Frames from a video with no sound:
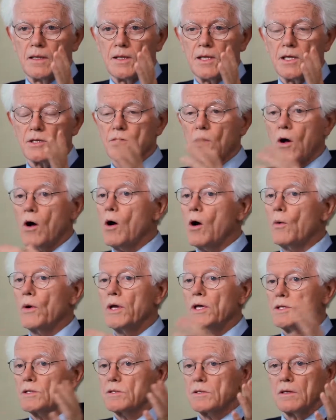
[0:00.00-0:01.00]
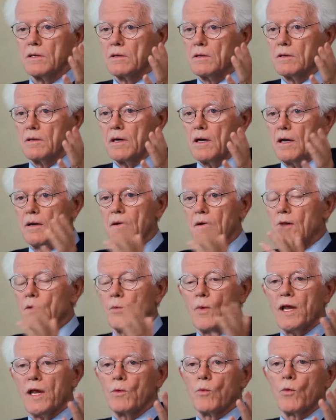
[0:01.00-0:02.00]
There's always, on the
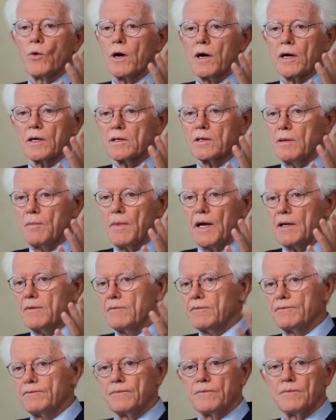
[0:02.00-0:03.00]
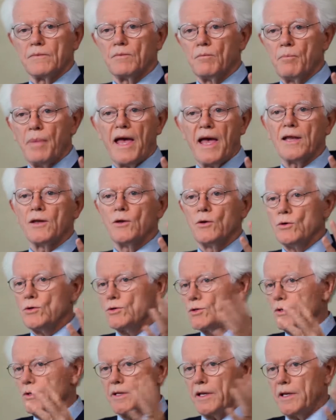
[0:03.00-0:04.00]
way to work, the amount of bad
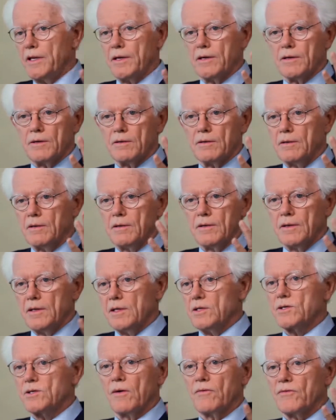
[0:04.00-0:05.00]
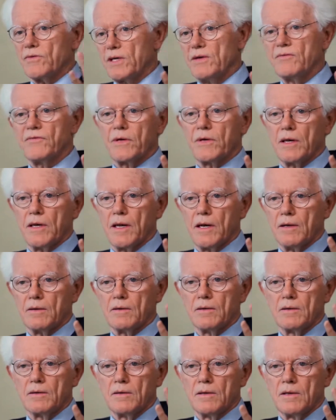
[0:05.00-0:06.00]
news you can hear is almost infinite now.
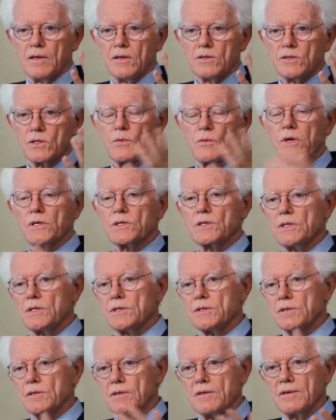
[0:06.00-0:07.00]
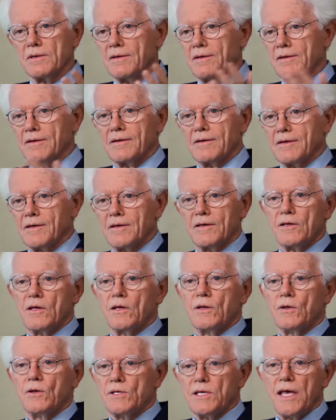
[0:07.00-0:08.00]
So the question is,
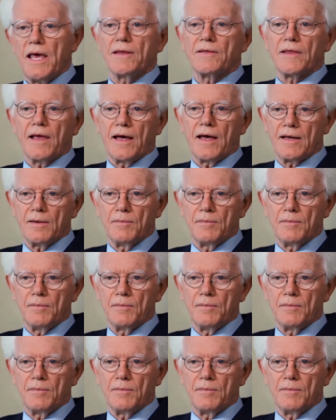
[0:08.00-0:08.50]
can you take that?